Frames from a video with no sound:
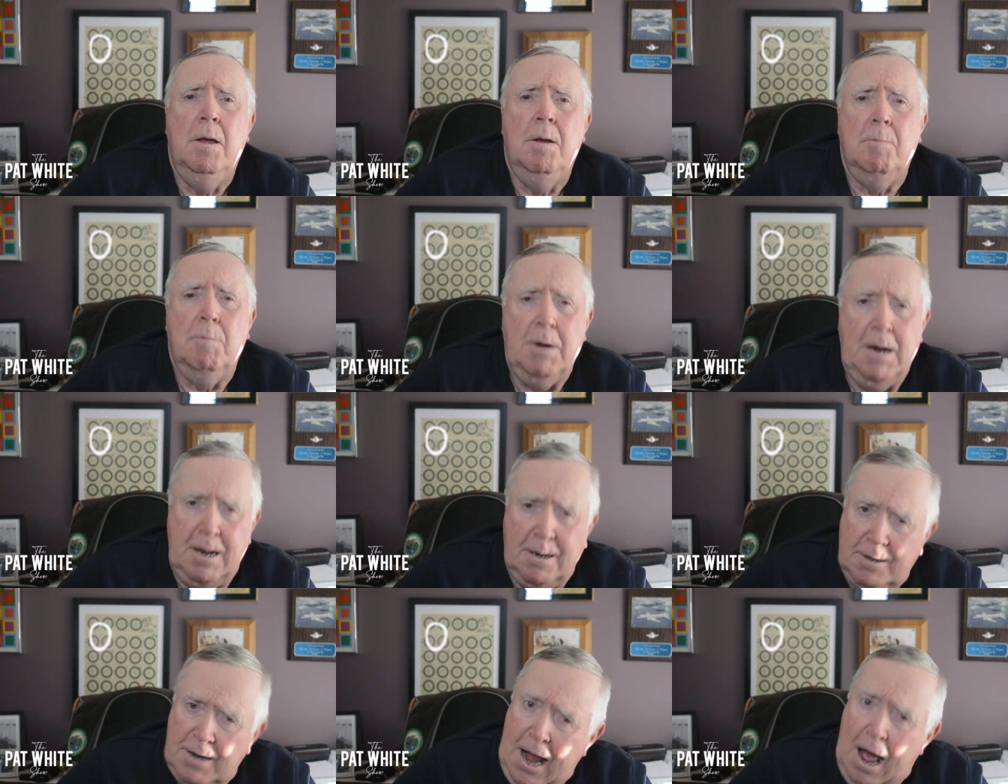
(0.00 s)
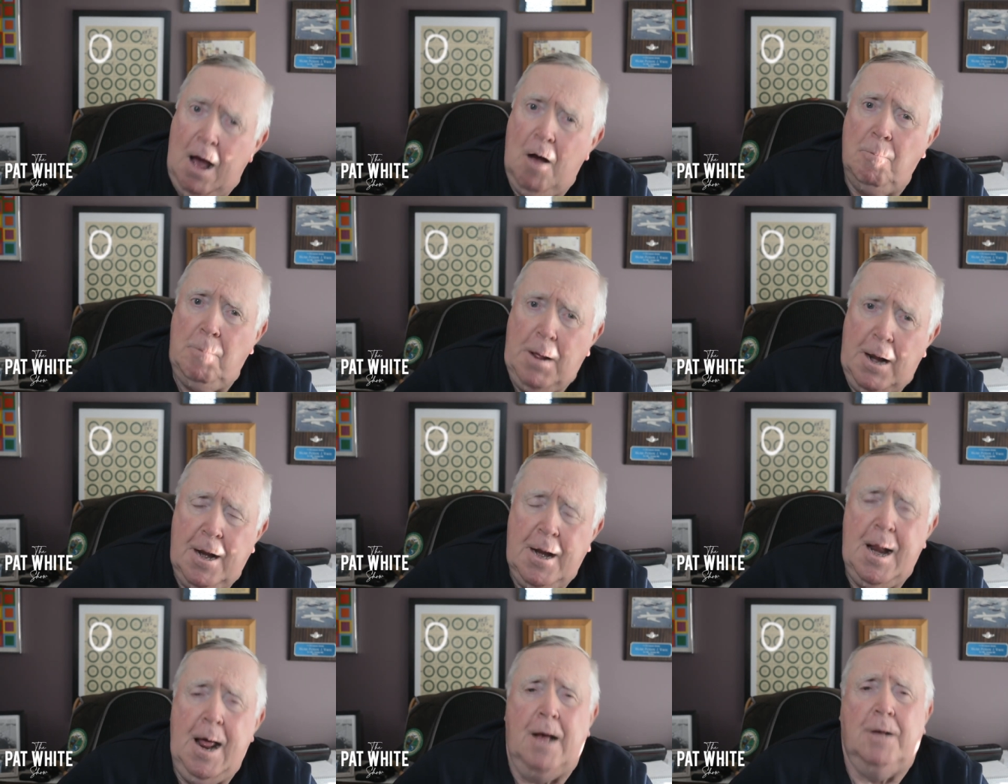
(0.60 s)
But it has now
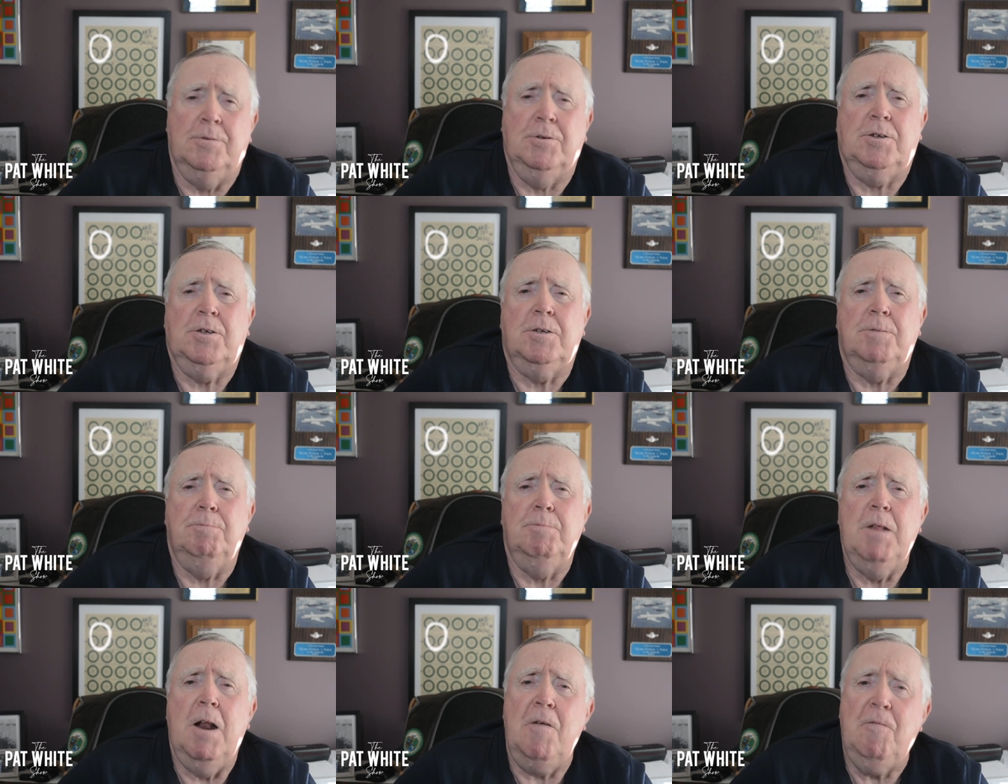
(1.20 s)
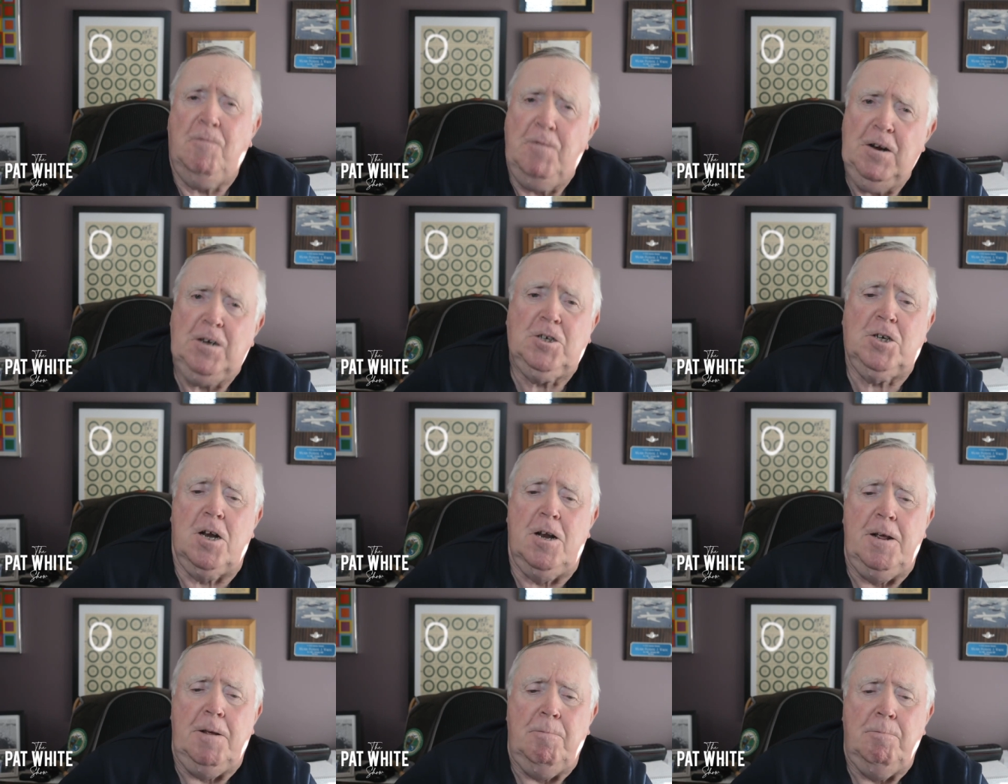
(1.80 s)
been announced that
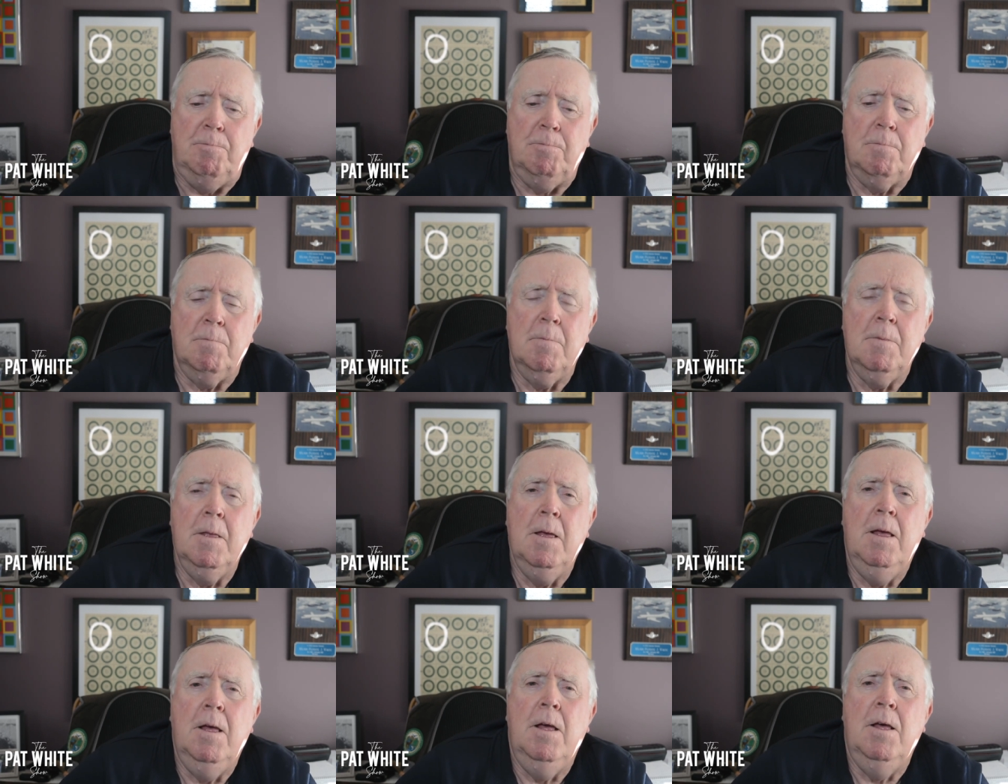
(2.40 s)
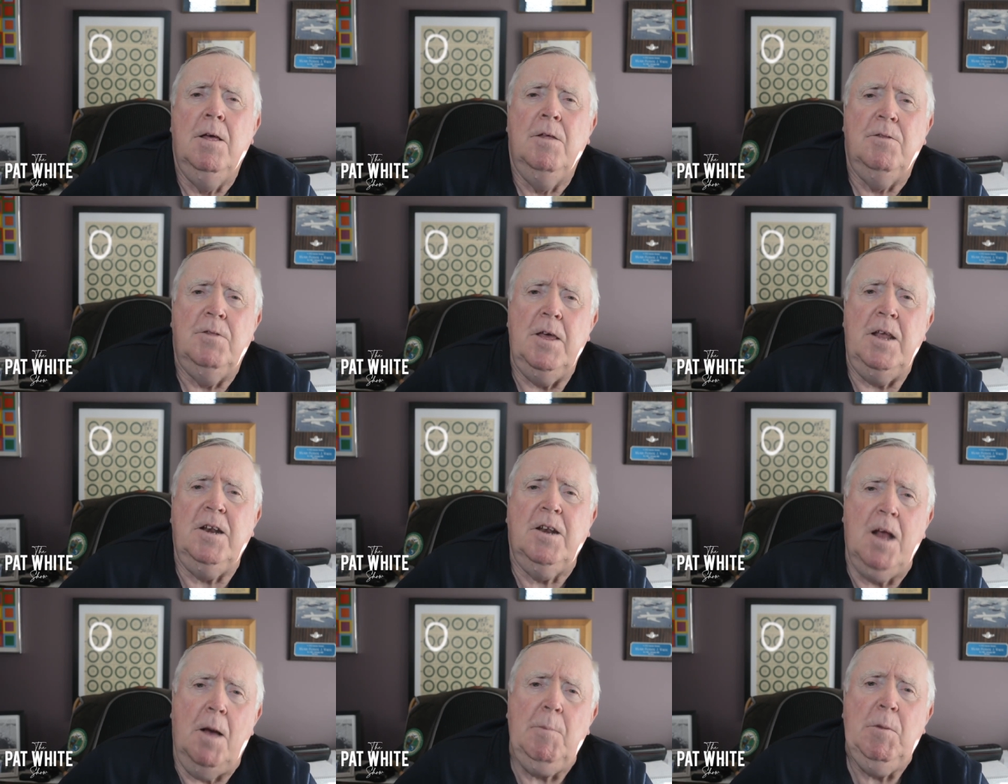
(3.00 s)
officially the
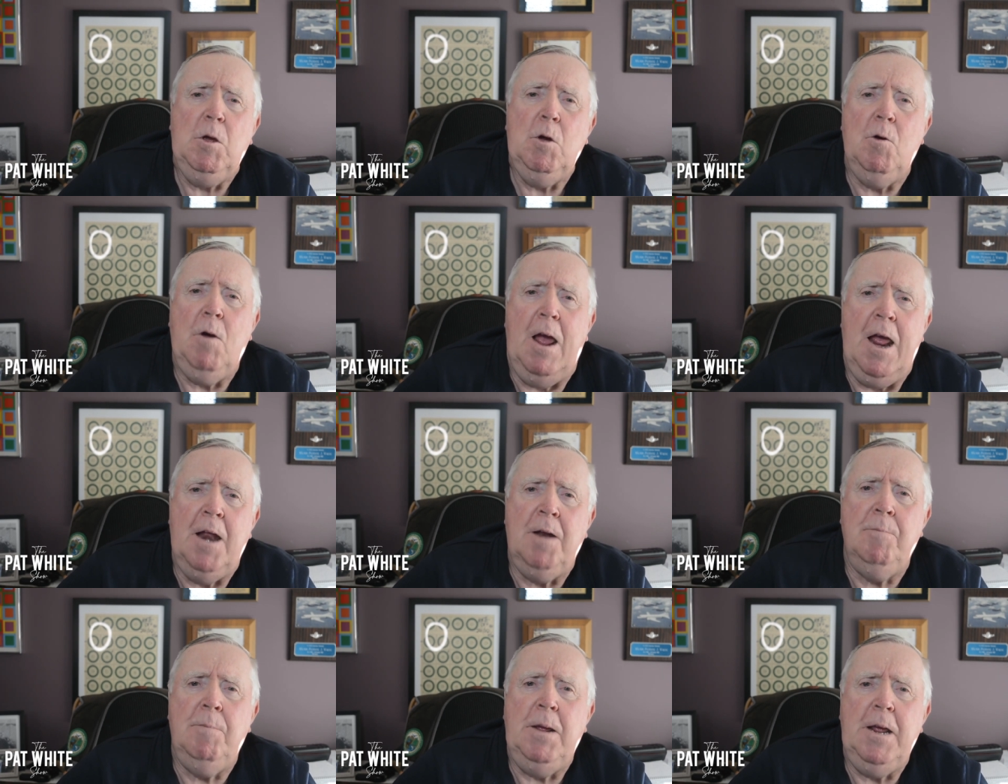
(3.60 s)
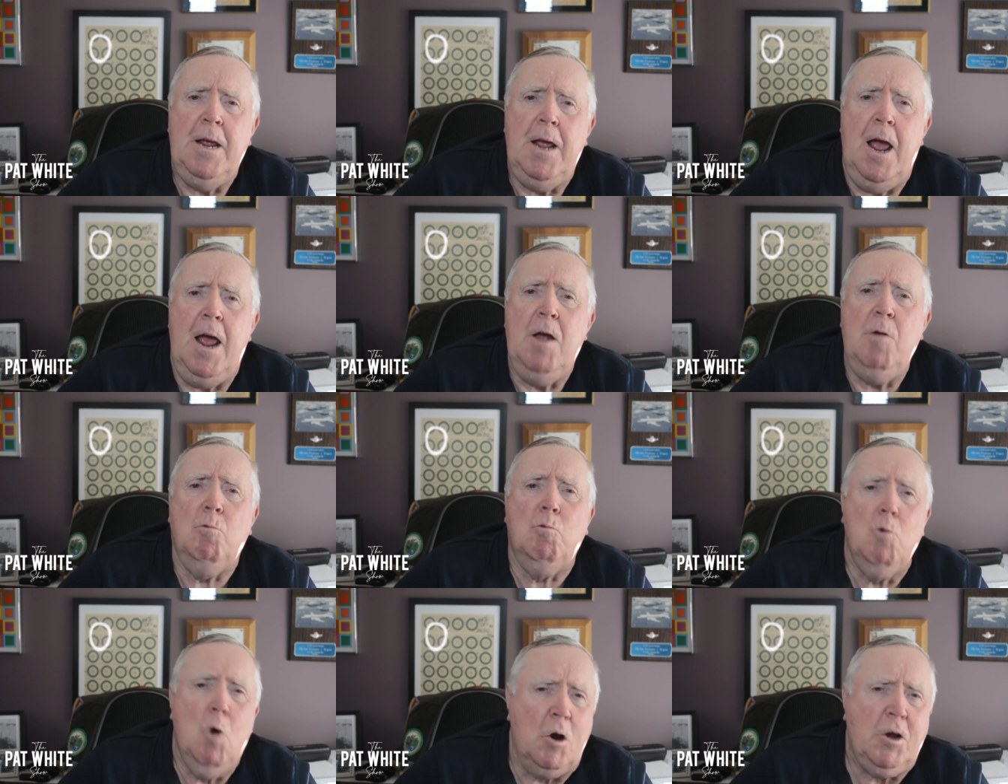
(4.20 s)

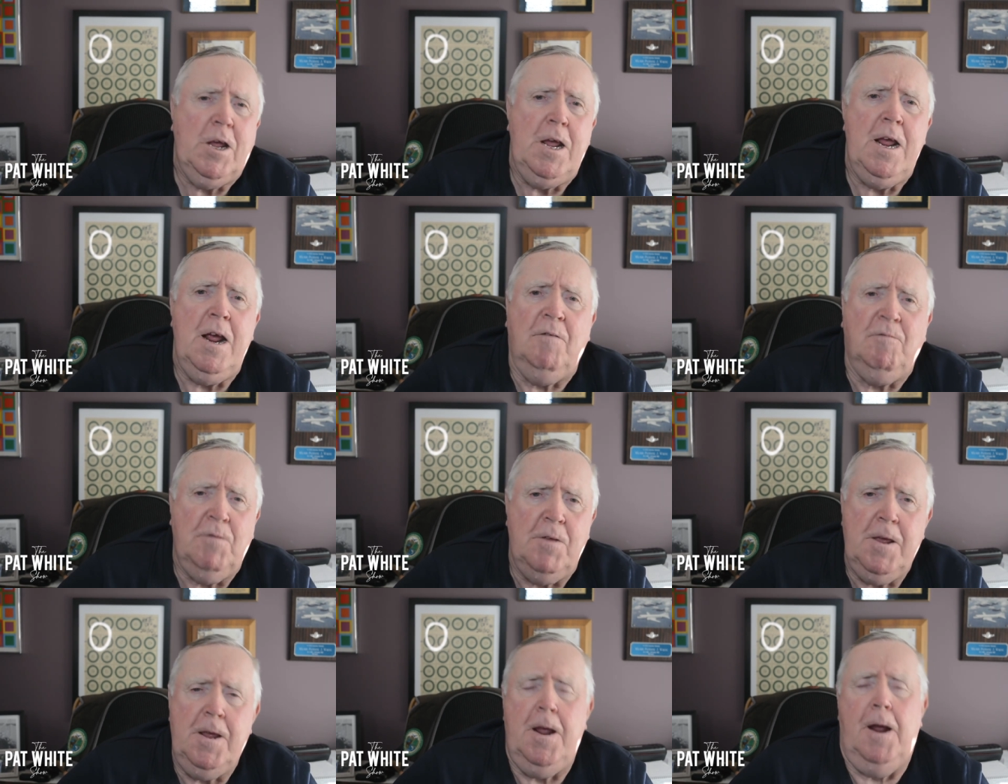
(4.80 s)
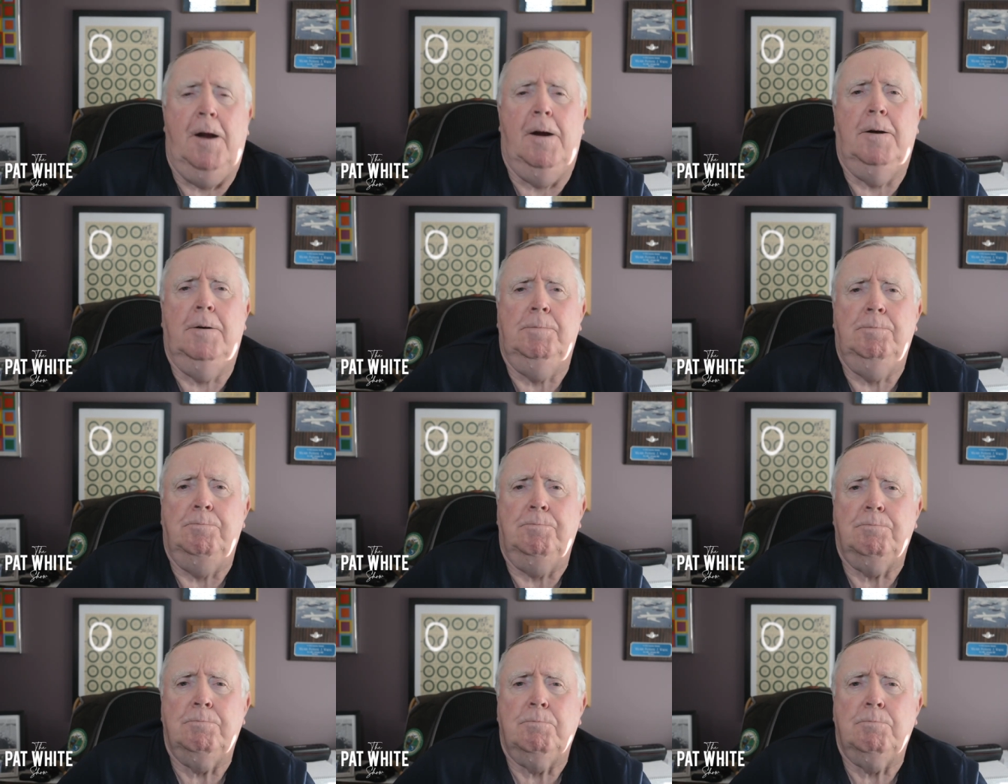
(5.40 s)
WNBA Rookie of the Year,